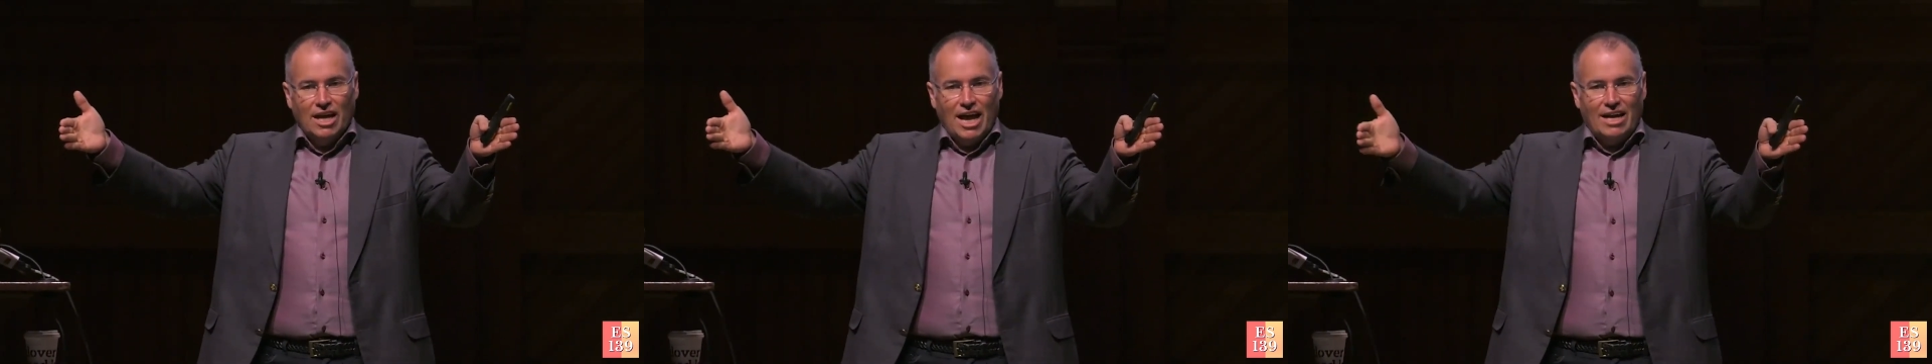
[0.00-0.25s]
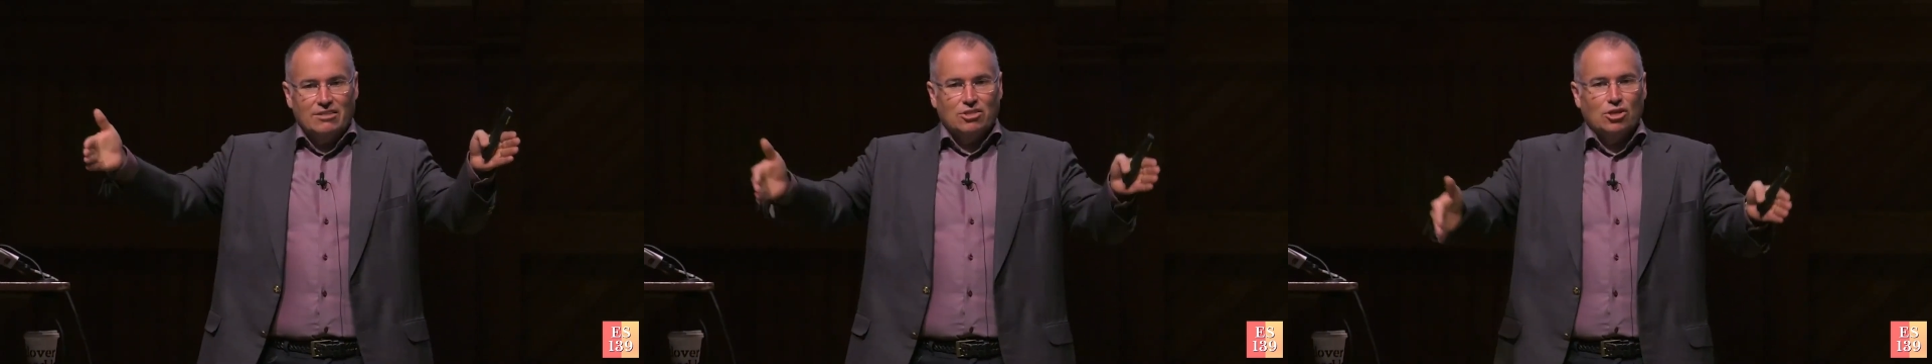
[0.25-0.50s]

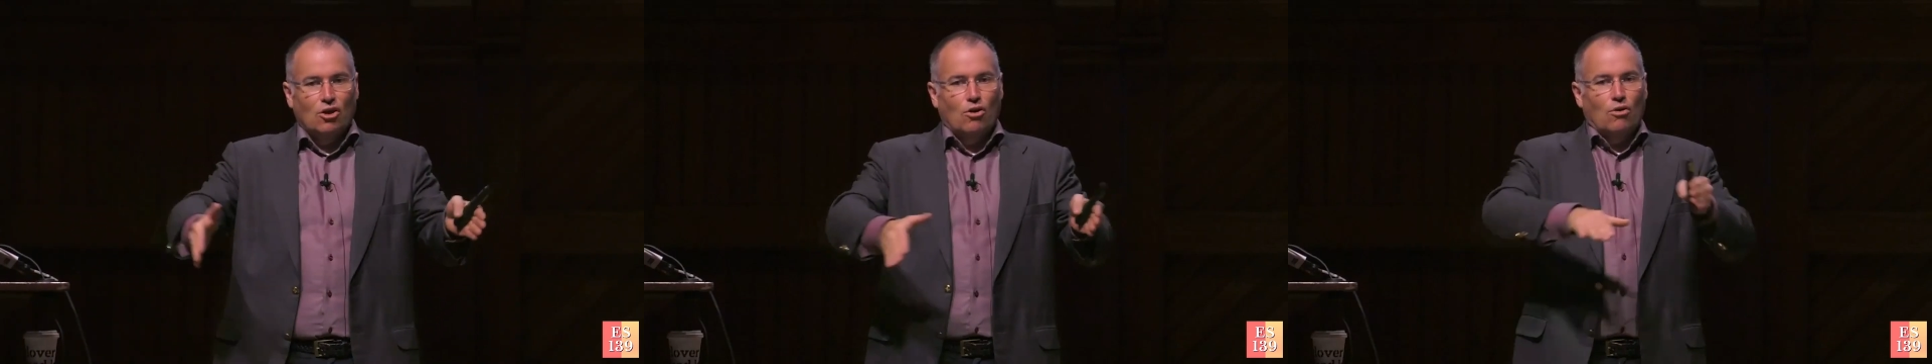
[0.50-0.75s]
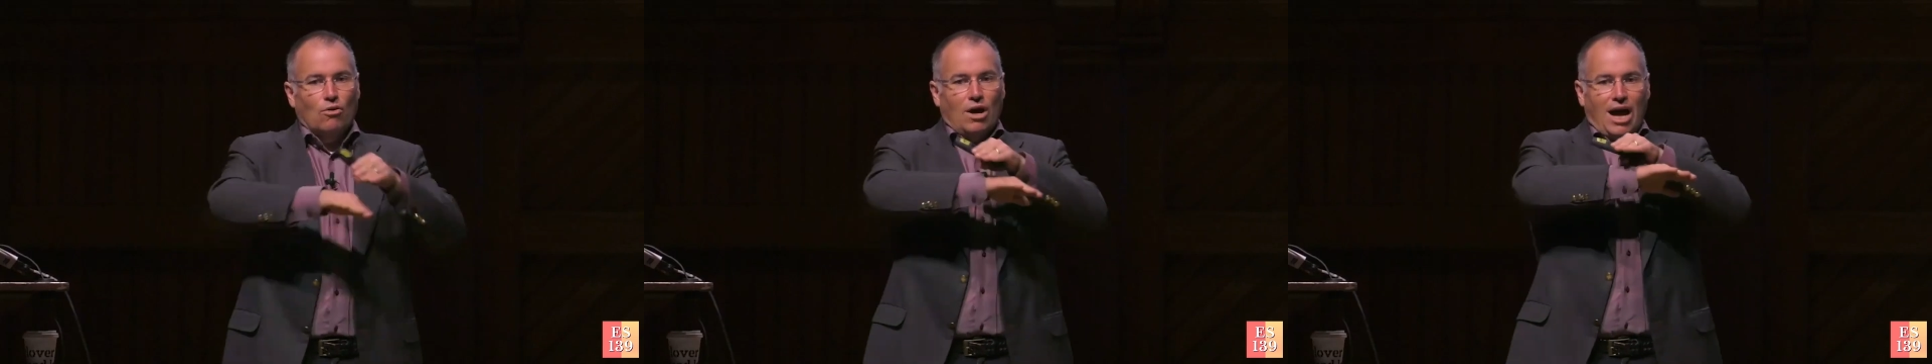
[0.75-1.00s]
And
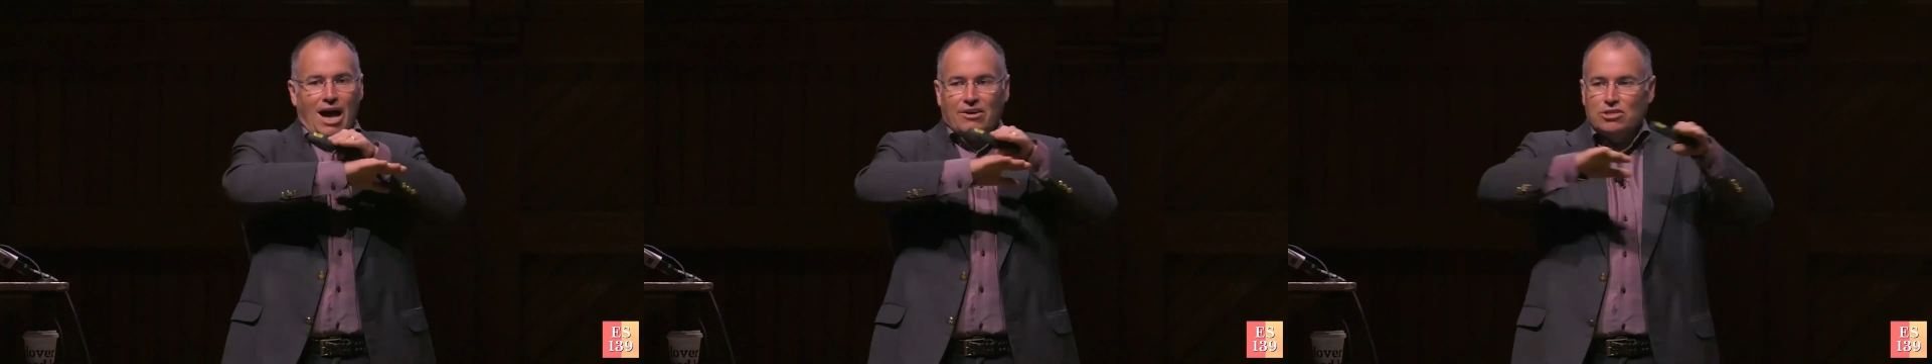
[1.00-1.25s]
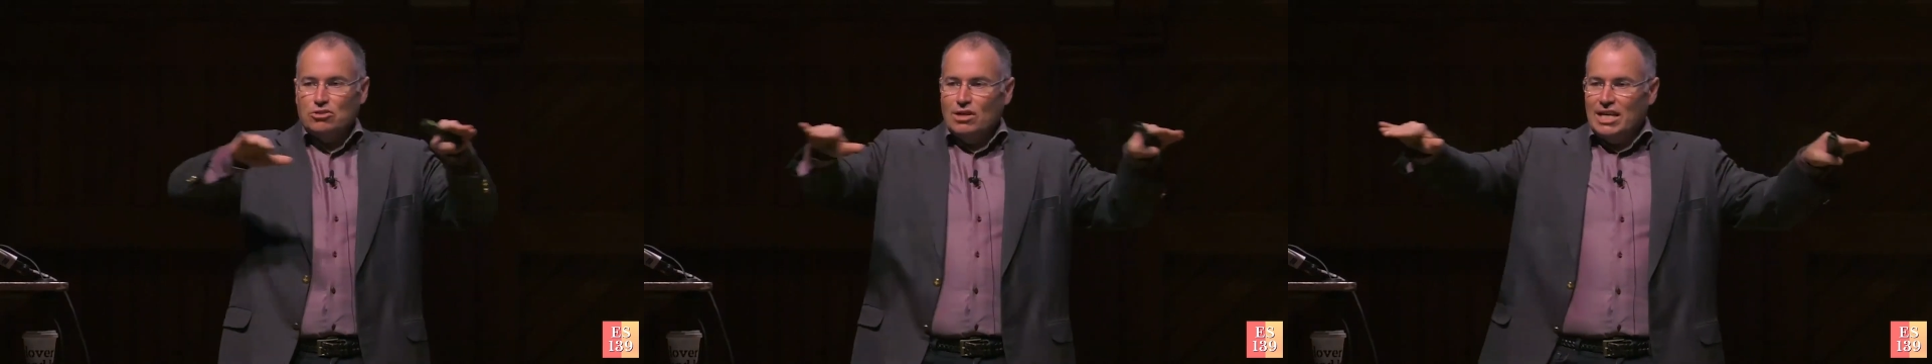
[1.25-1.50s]
so how
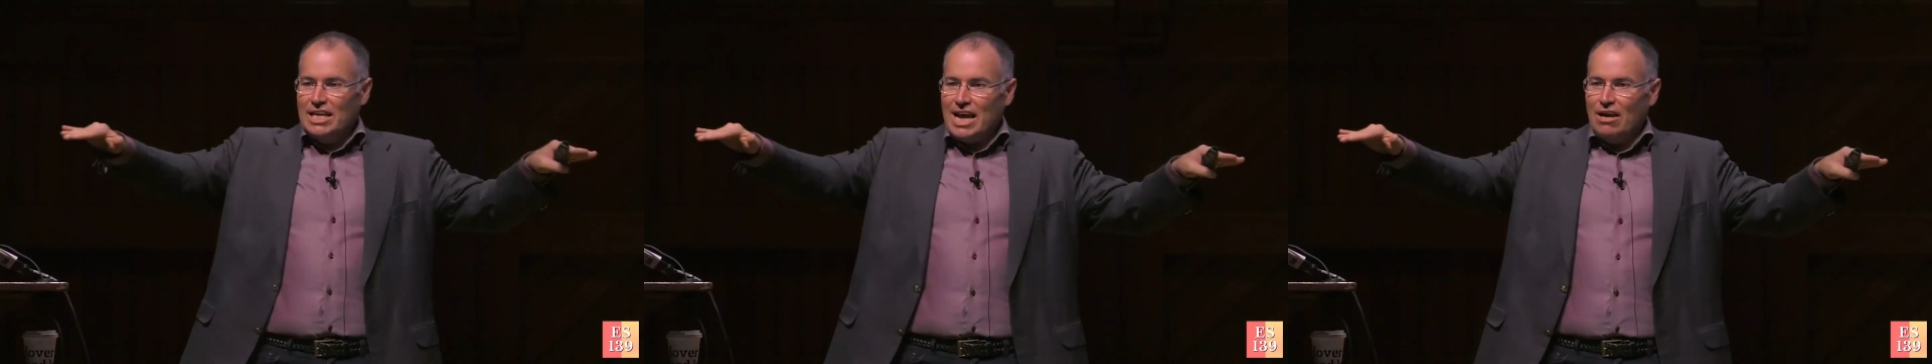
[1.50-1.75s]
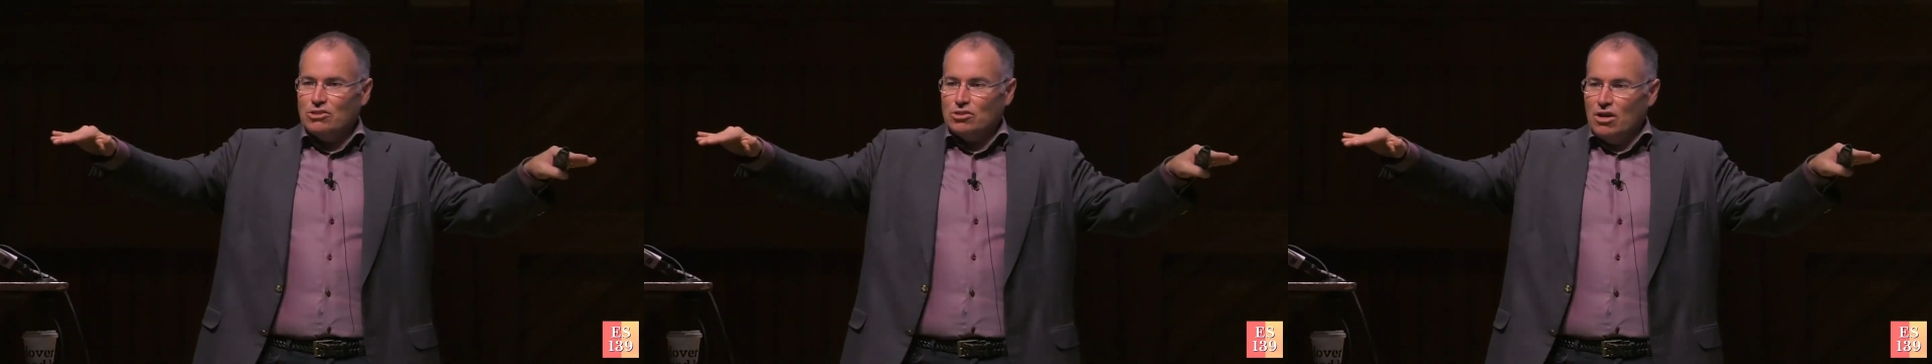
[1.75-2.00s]
did you lay it
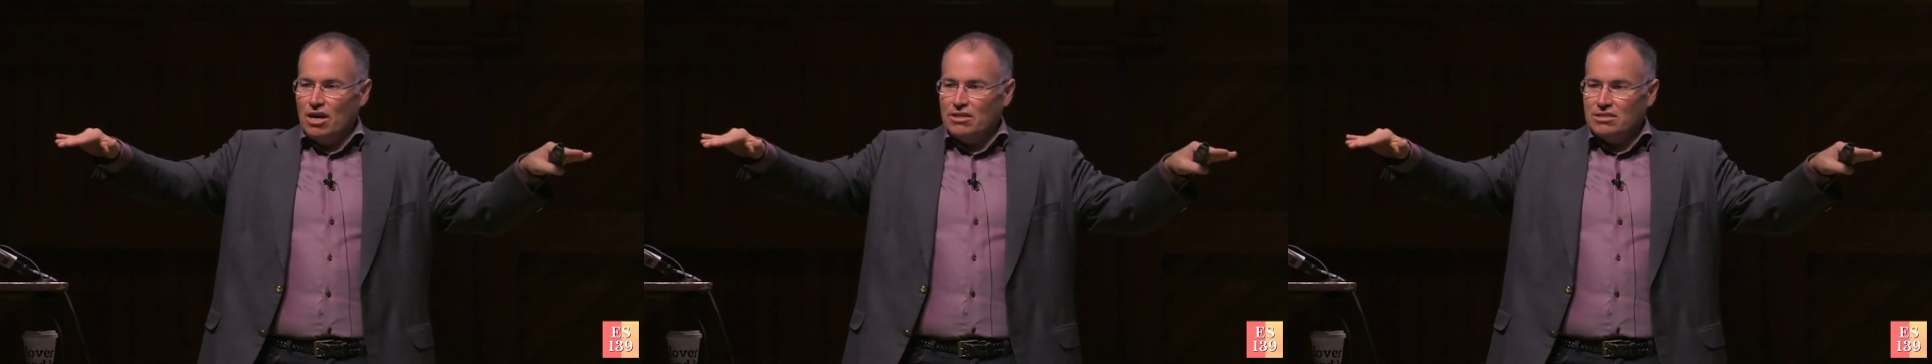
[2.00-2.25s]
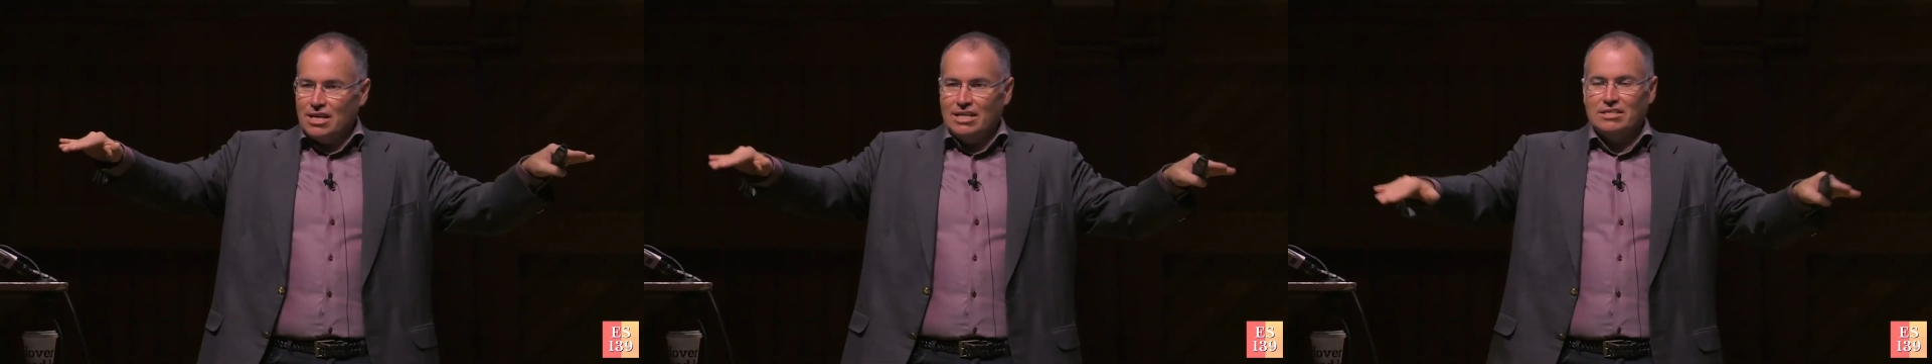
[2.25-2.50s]
out for all
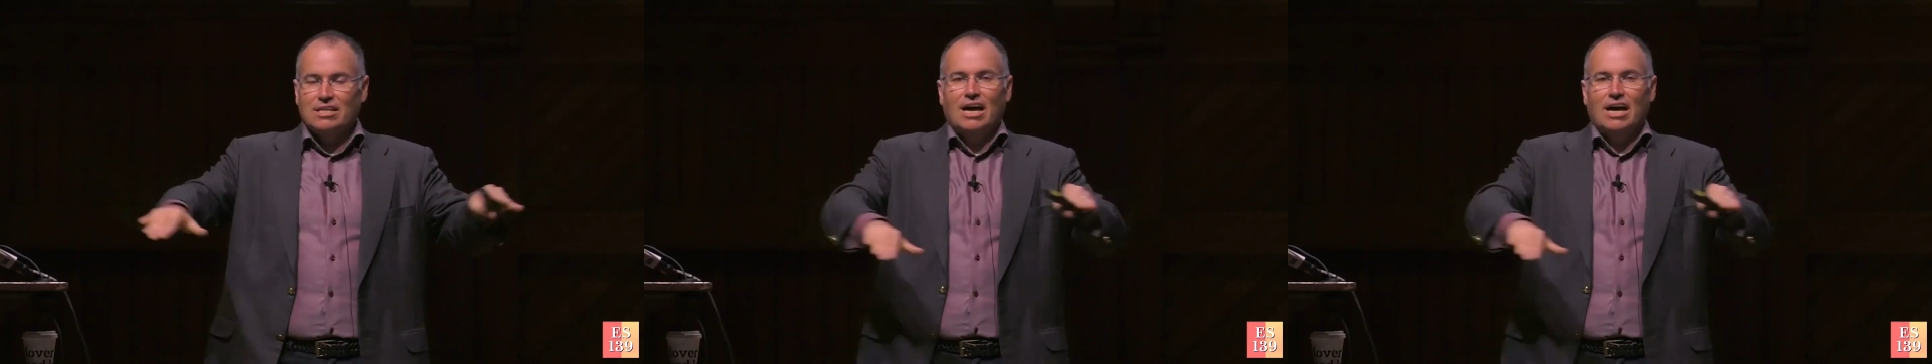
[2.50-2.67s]
the sizes?